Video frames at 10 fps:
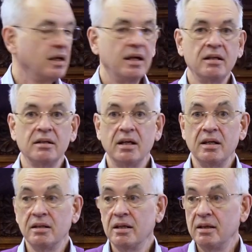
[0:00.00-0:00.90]

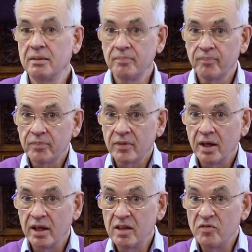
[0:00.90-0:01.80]
in the
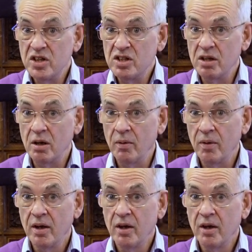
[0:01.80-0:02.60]
video.